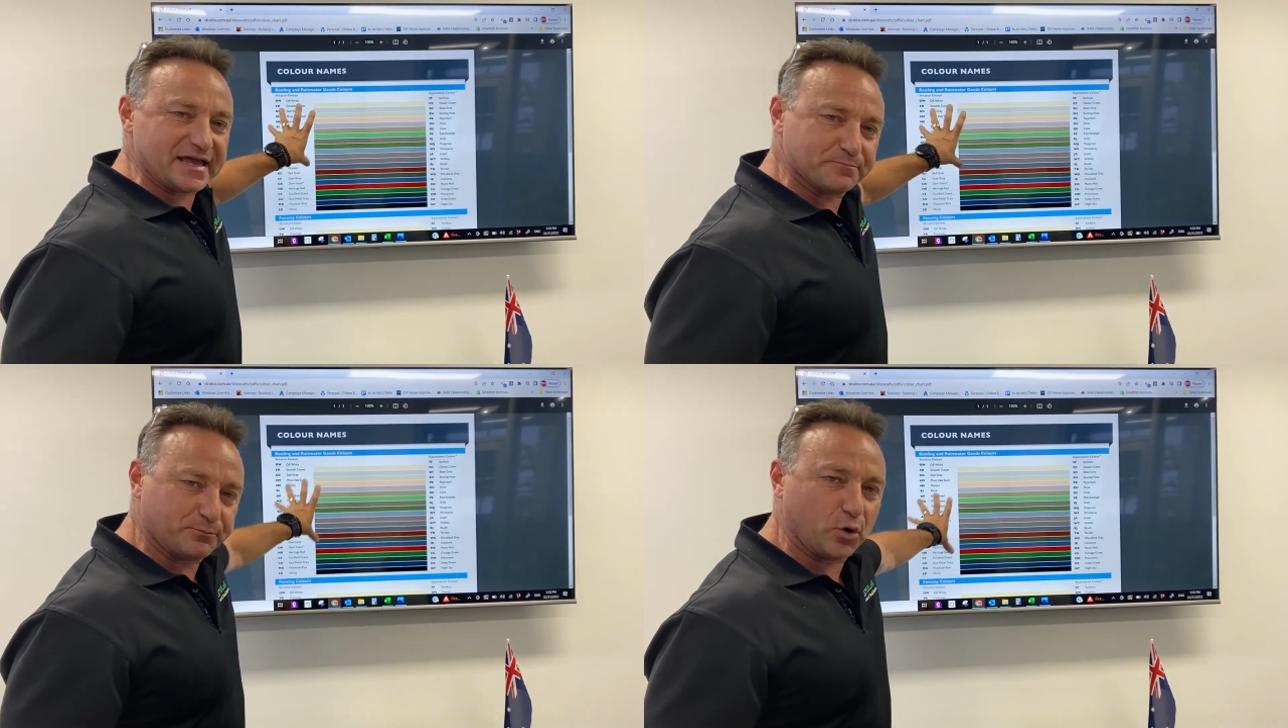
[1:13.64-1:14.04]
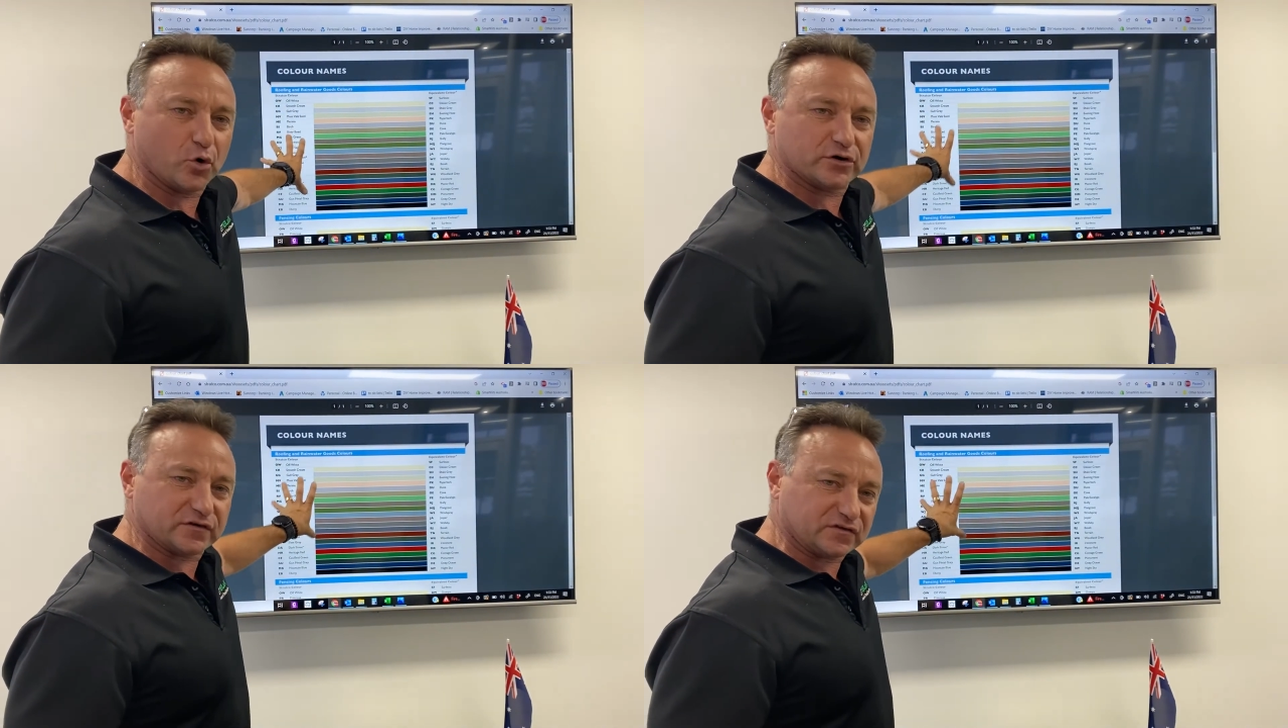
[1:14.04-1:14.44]

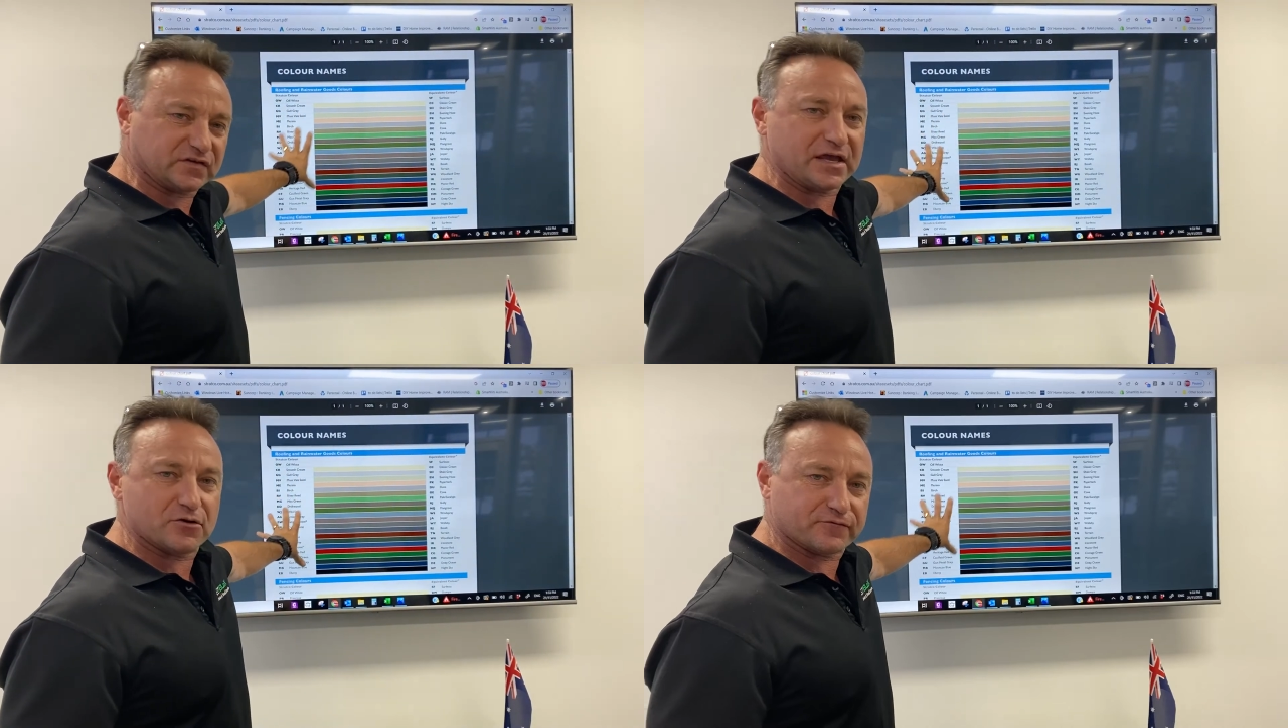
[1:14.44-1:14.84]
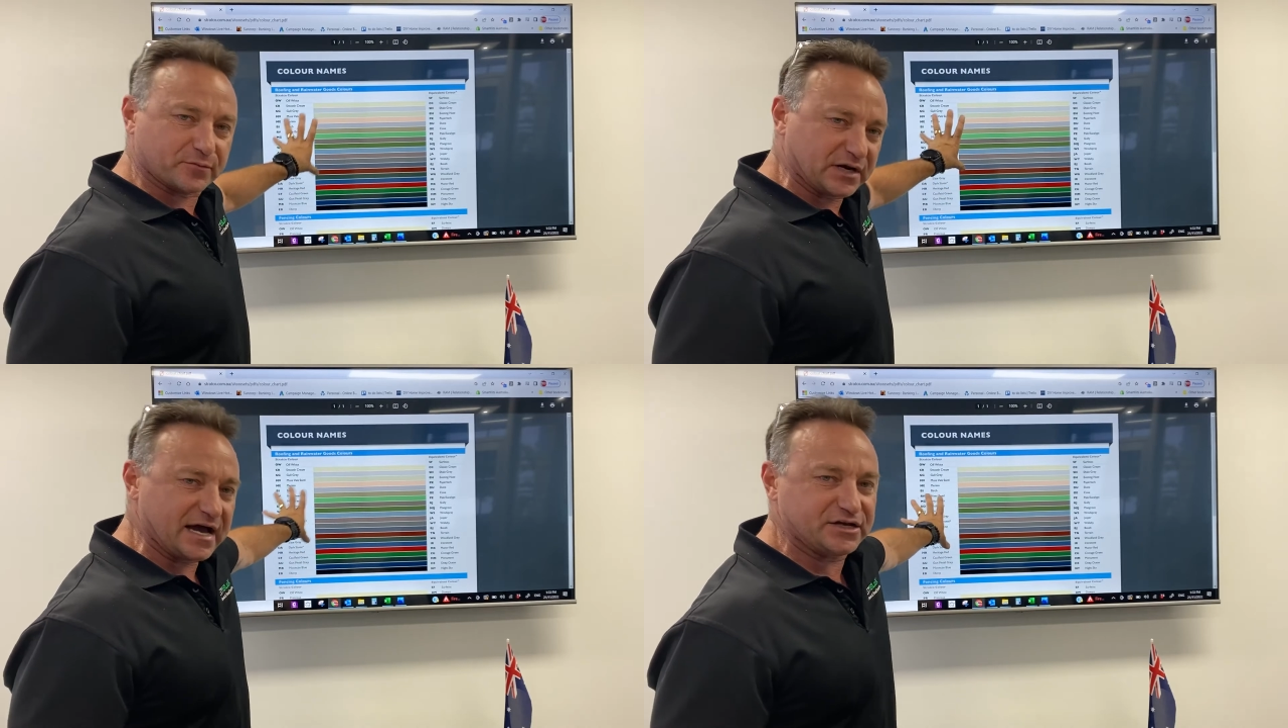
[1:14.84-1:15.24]
imported steel from
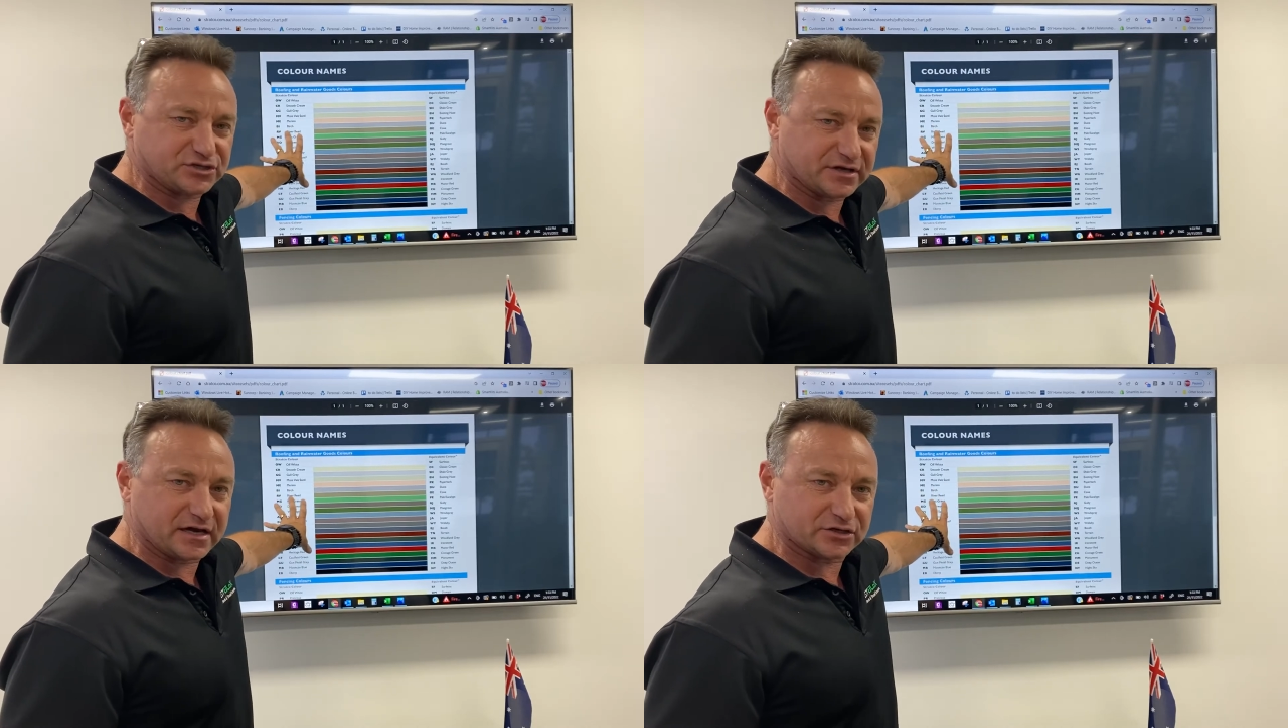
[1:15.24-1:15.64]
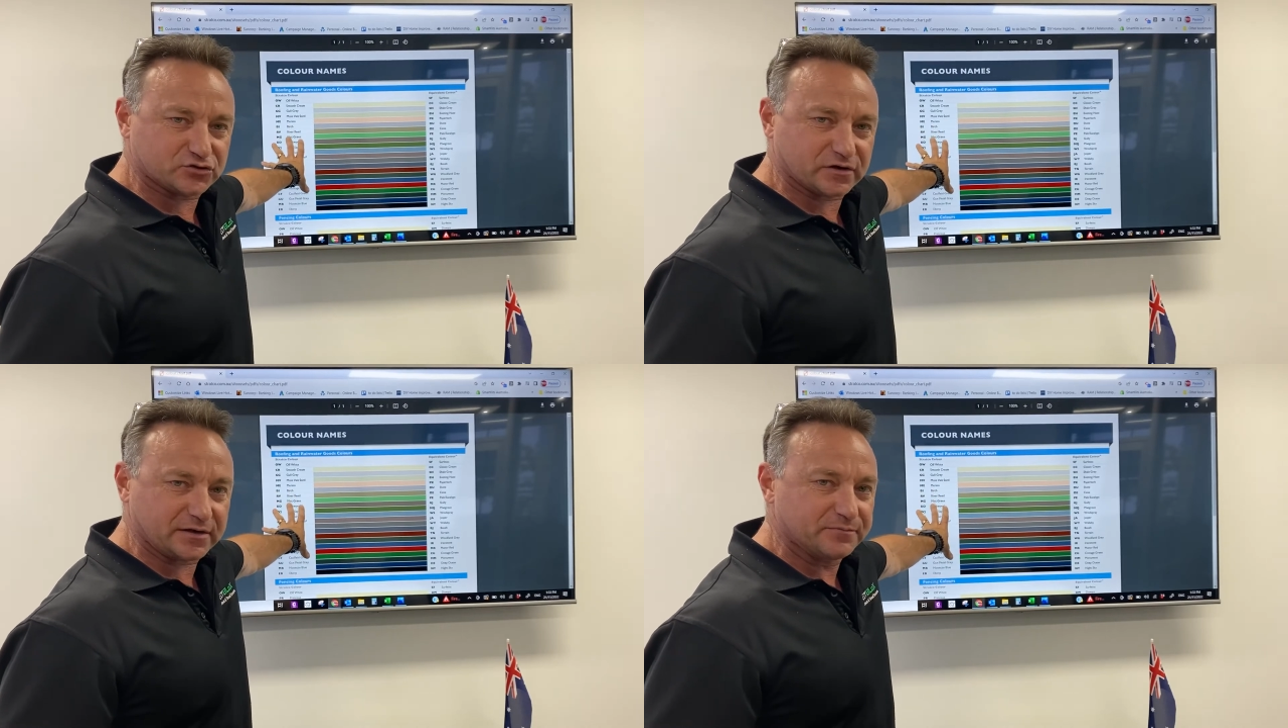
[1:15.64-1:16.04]
an Asian
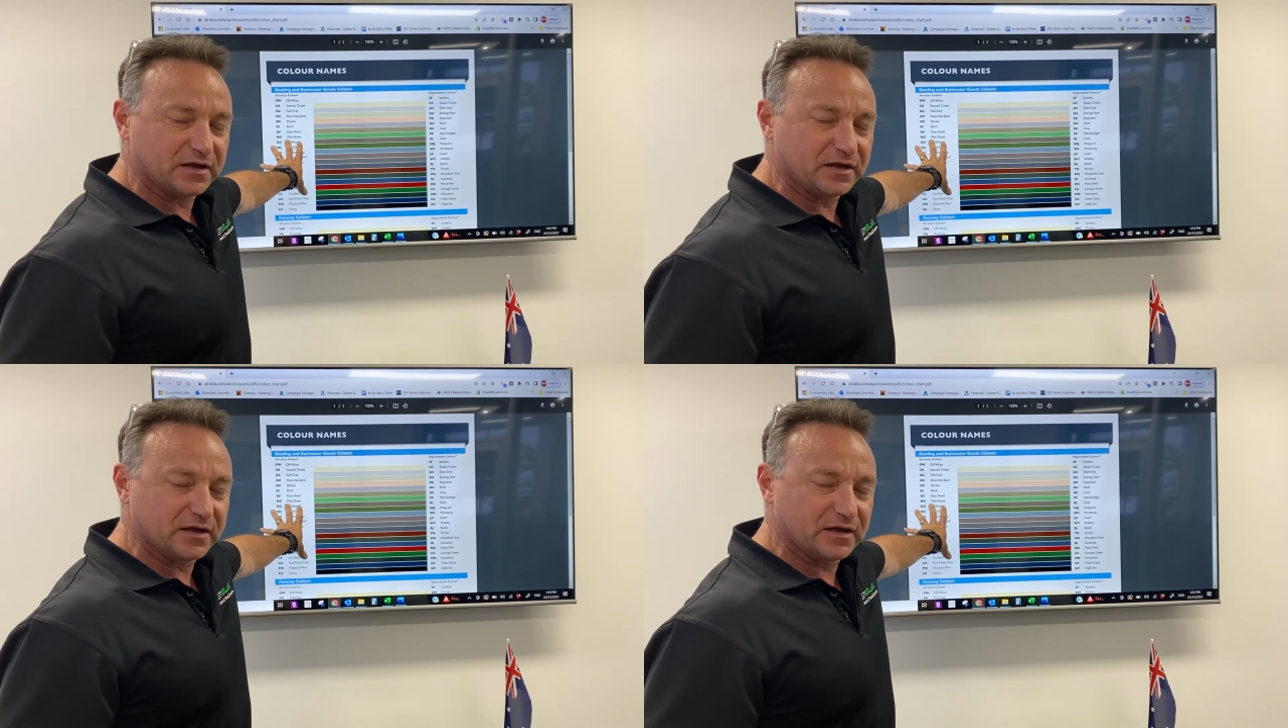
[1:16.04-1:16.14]
country.